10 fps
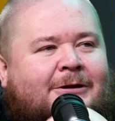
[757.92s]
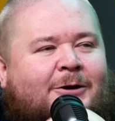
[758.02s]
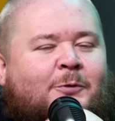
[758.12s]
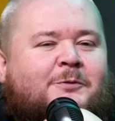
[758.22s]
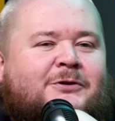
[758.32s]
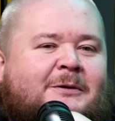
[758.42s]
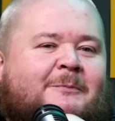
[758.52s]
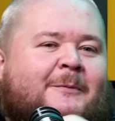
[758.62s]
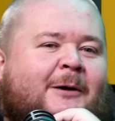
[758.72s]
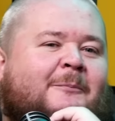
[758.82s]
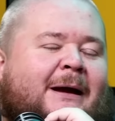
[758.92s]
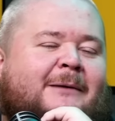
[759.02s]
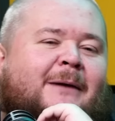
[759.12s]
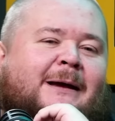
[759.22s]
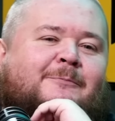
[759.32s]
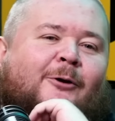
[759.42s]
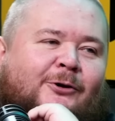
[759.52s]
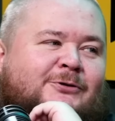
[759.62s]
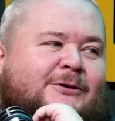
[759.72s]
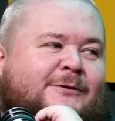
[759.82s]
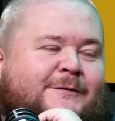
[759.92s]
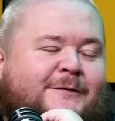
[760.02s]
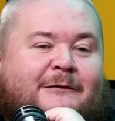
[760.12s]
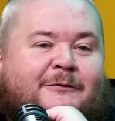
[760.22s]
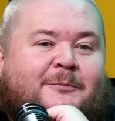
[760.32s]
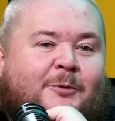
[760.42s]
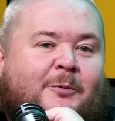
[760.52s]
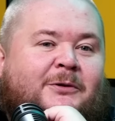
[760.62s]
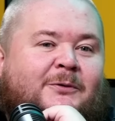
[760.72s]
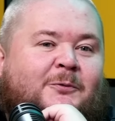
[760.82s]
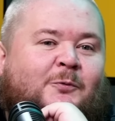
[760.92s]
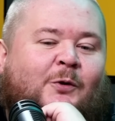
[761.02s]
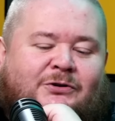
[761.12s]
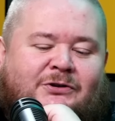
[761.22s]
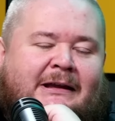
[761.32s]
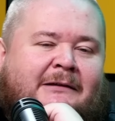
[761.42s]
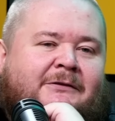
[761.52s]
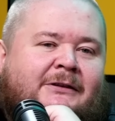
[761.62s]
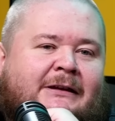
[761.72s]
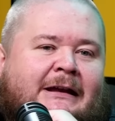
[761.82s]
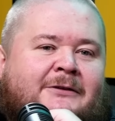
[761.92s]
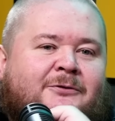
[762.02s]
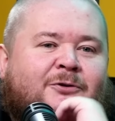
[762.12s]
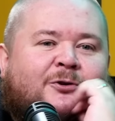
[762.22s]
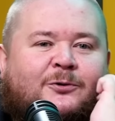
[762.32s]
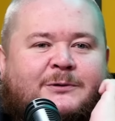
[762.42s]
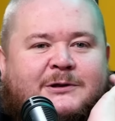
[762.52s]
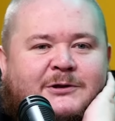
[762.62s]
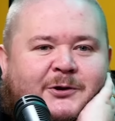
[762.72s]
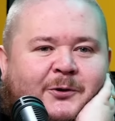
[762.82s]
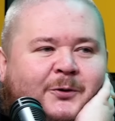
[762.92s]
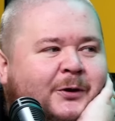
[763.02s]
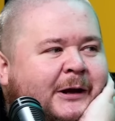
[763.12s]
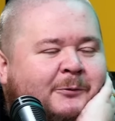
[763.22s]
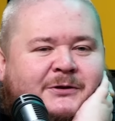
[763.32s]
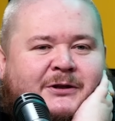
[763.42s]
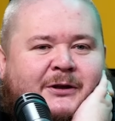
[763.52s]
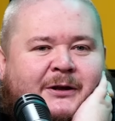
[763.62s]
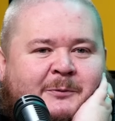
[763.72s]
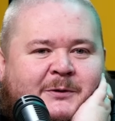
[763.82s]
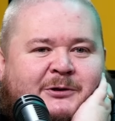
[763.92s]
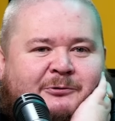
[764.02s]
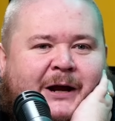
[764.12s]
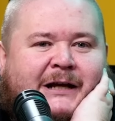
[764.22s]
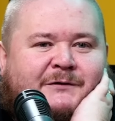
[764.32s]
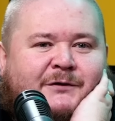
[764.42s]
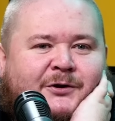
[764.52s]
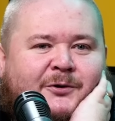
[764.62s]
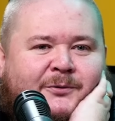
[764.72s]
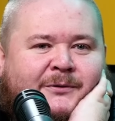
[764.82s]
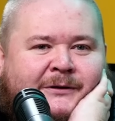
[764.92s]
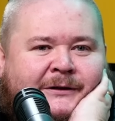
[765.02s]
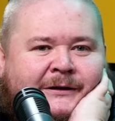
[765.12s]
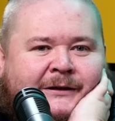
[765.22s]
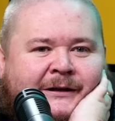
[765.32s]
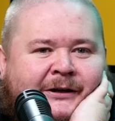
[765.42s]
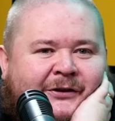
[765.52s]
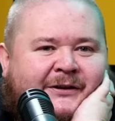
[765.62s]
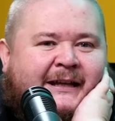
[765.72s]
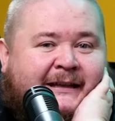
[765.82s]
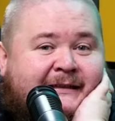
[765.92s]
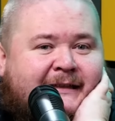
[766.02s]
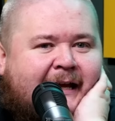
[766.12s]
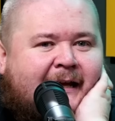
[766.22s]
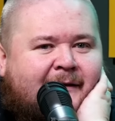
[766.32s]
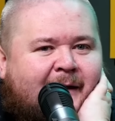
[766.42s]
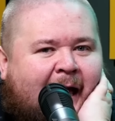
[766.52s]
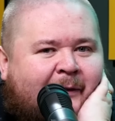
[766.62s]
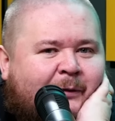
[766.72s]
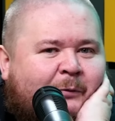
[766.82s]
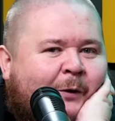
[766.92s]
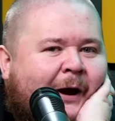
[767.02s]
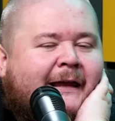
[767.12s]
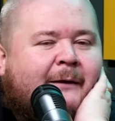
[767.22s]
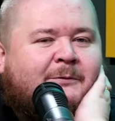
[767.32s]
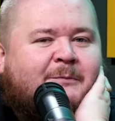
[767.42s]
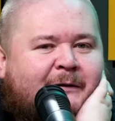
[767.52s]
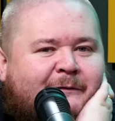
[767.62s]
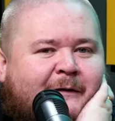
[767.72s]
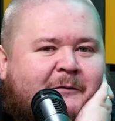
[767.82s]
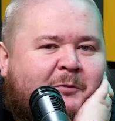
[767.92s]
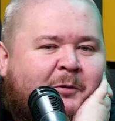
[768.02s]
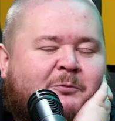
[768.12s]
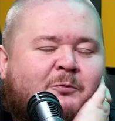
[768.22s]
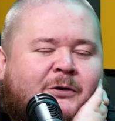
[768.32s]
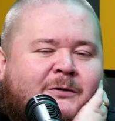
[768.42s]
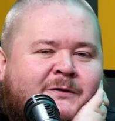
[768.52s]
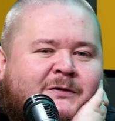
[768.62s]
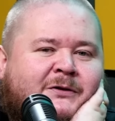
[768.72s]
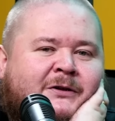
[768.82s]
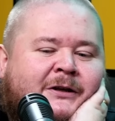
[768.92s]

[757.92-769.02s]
what was my my personal favorite moment wasn't even either of the goals that stood. It was the it was the Rashford goal that didn't stand, and why that was my favorite moment was